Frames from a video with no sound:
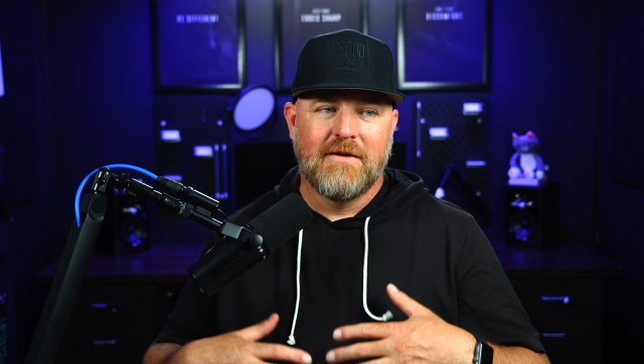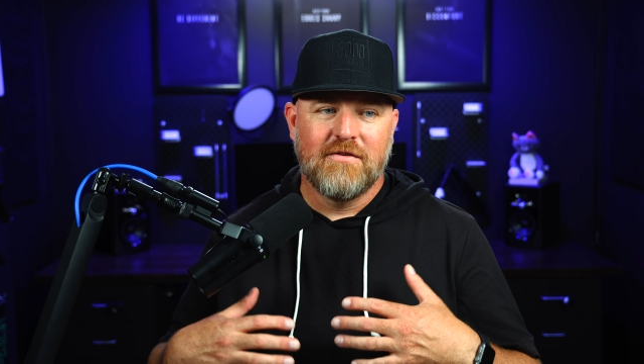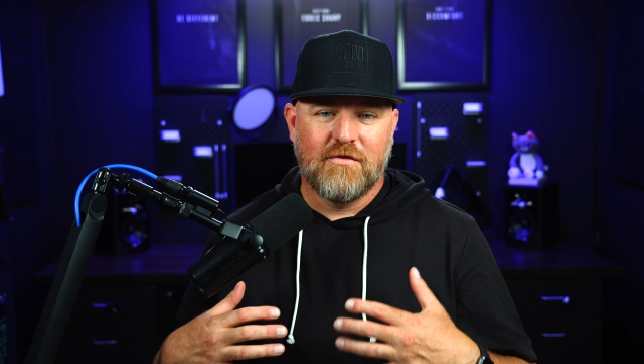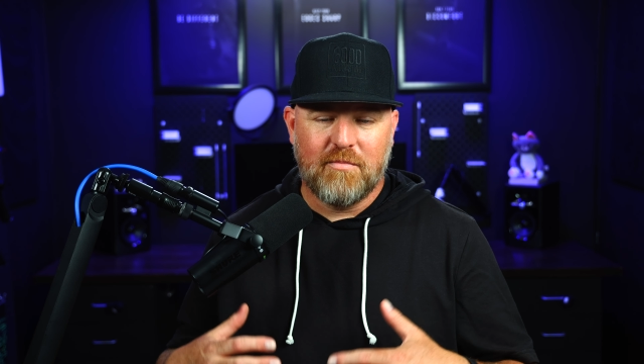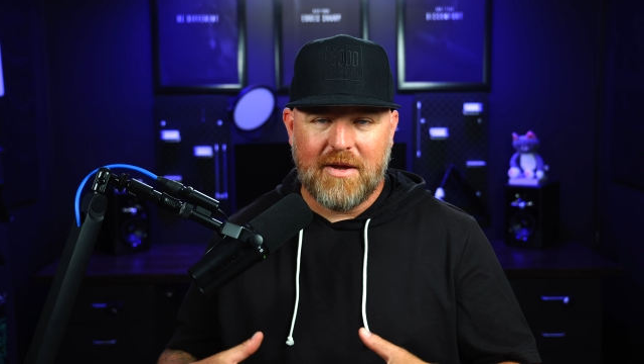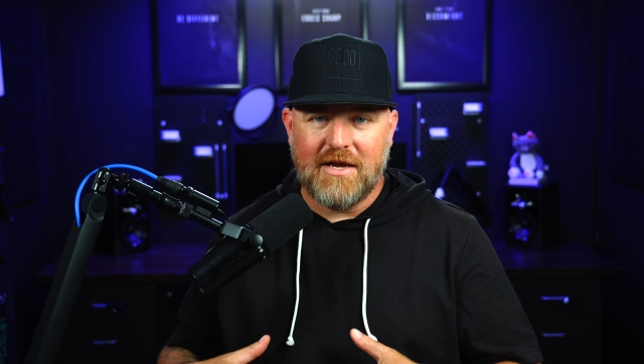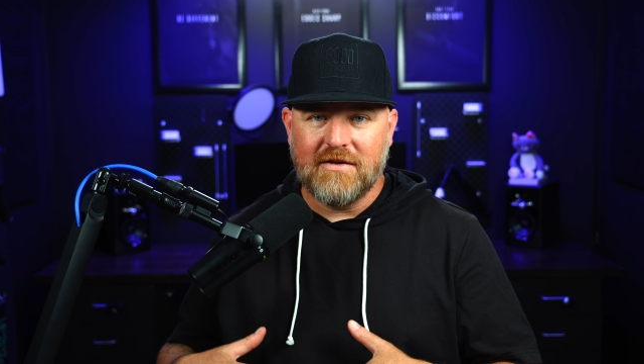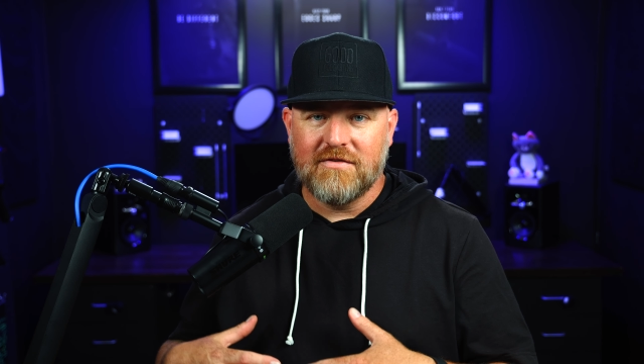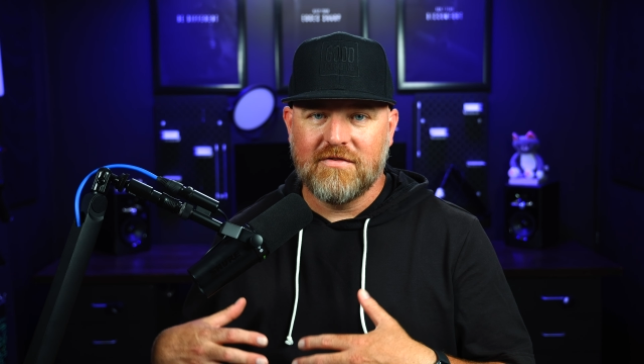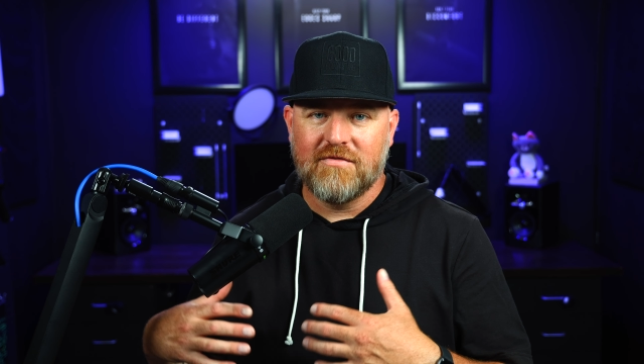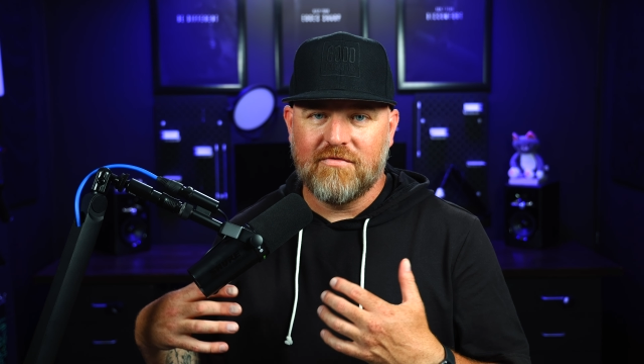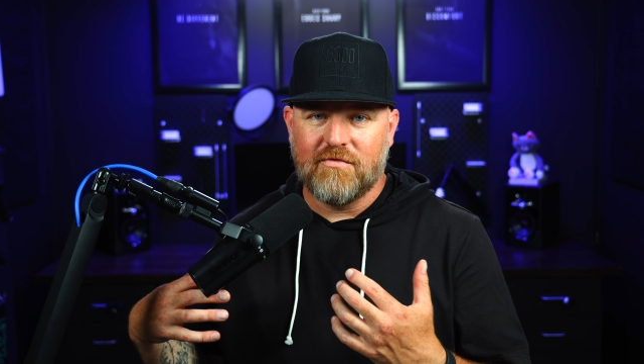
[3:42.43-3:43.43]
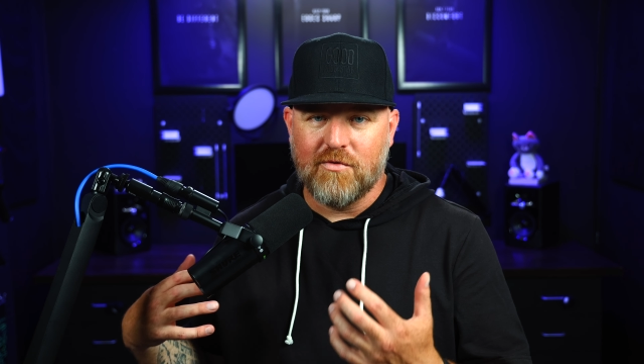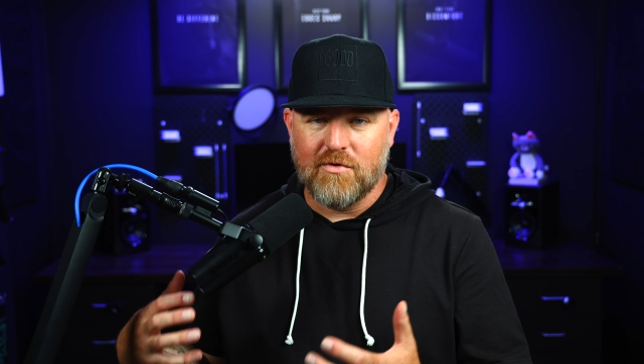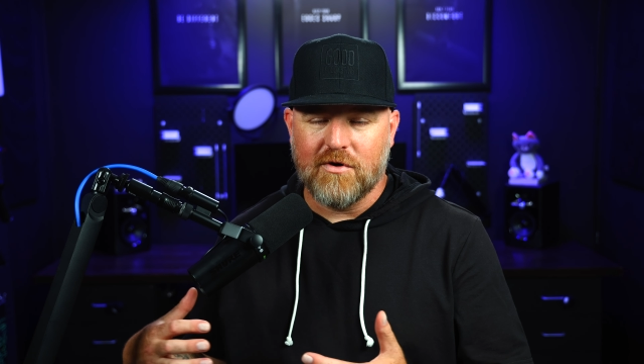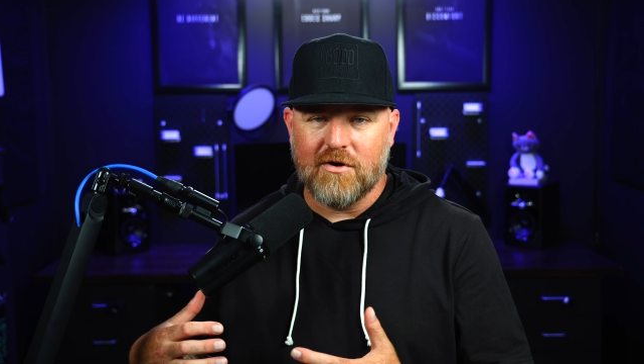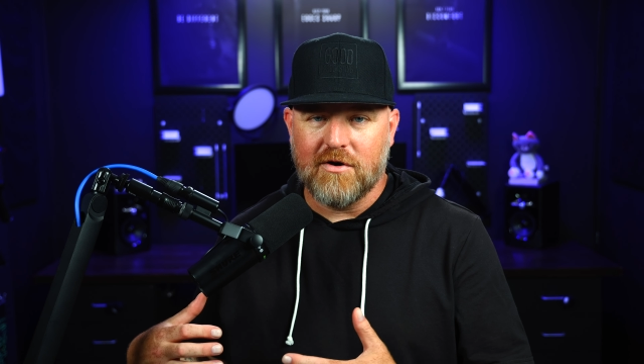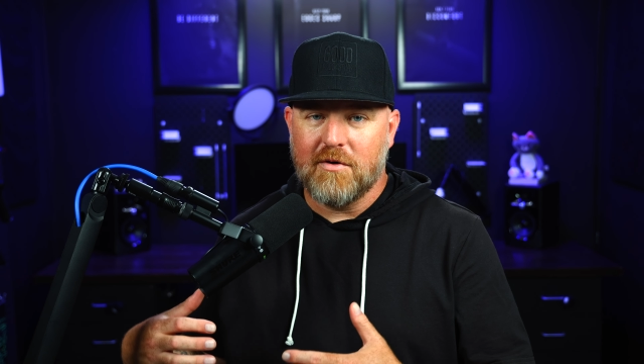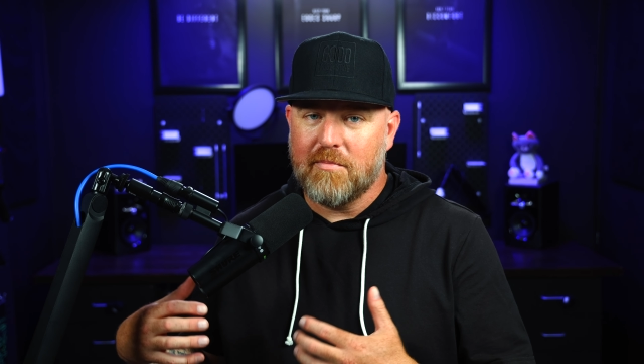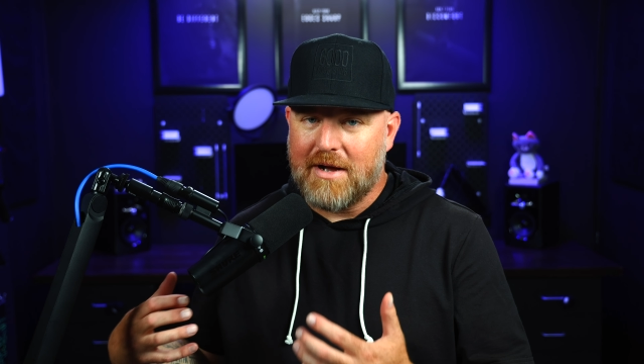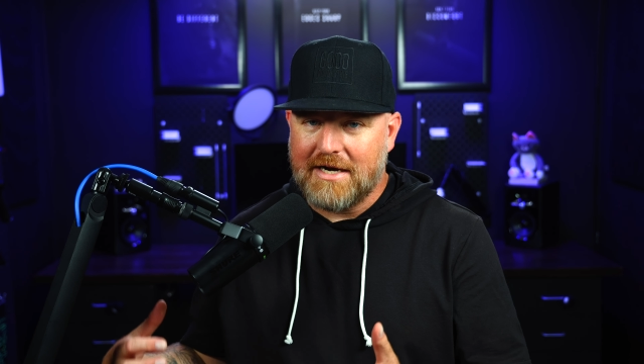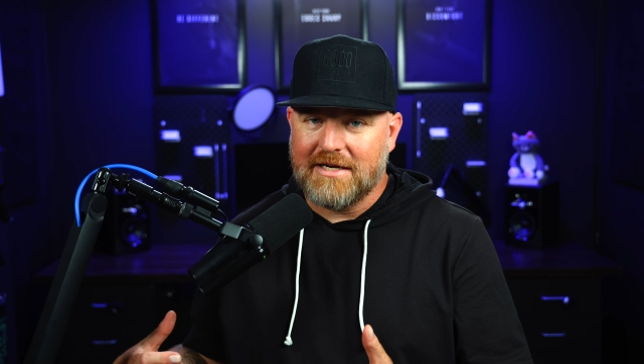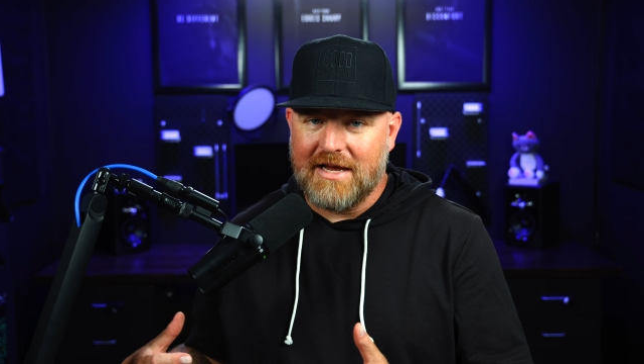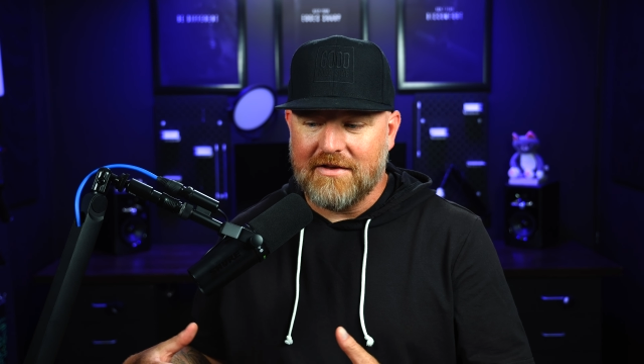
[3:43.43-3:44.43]
space for
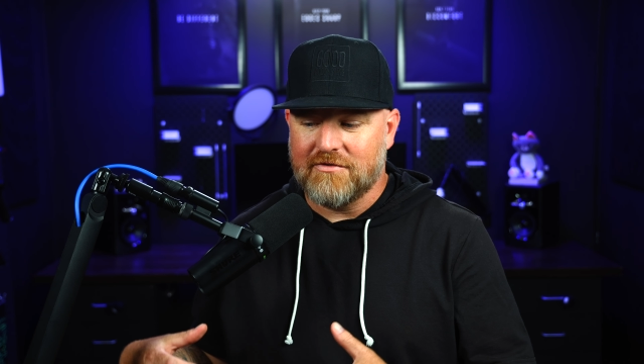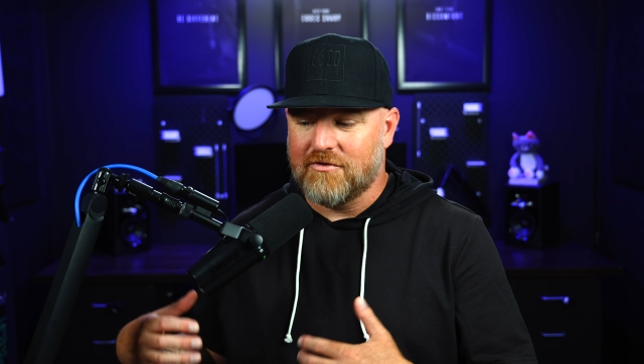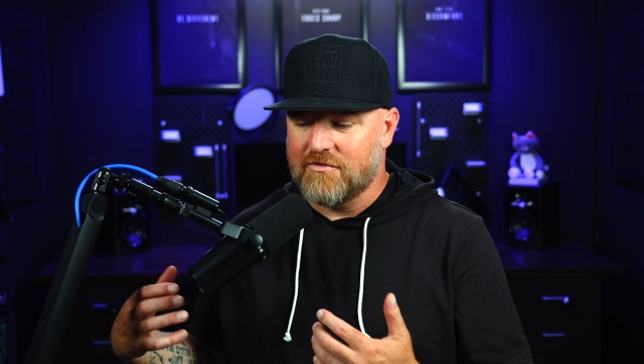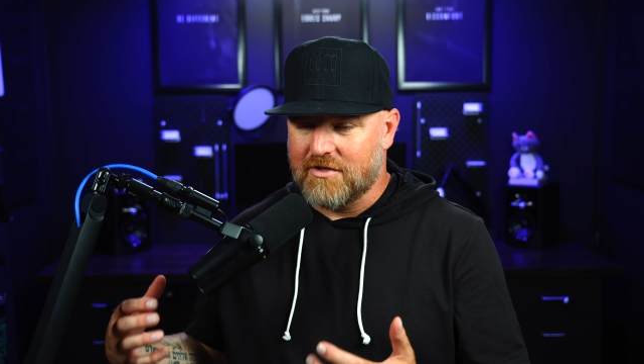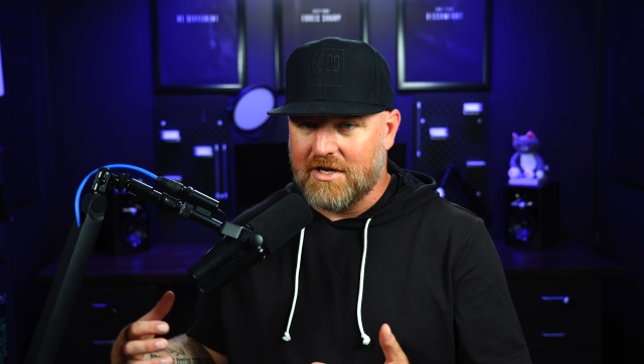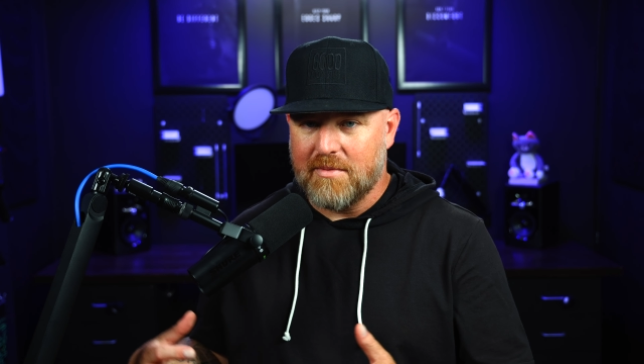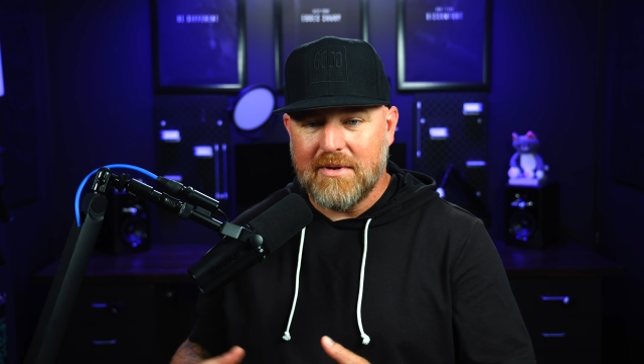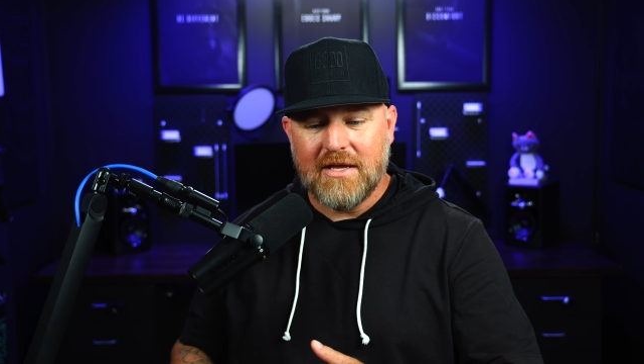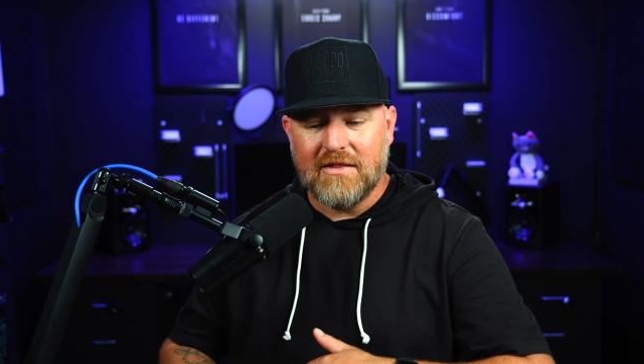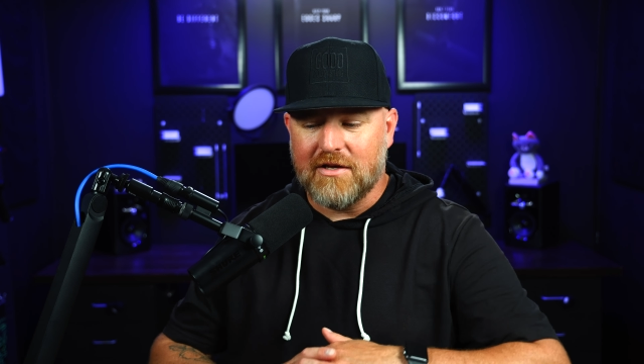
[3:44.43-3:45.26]
podcasters to come in.